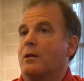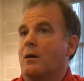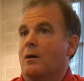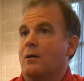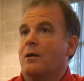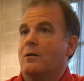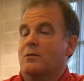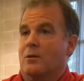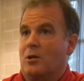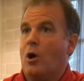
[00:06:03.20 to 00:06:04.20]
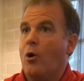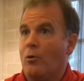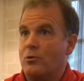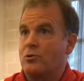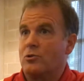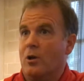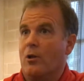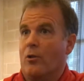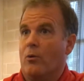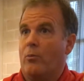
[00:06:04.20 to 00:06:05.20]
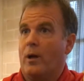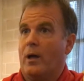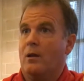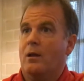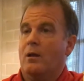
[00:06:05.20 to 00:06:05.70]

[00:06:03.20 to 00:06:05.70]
to coach a little bit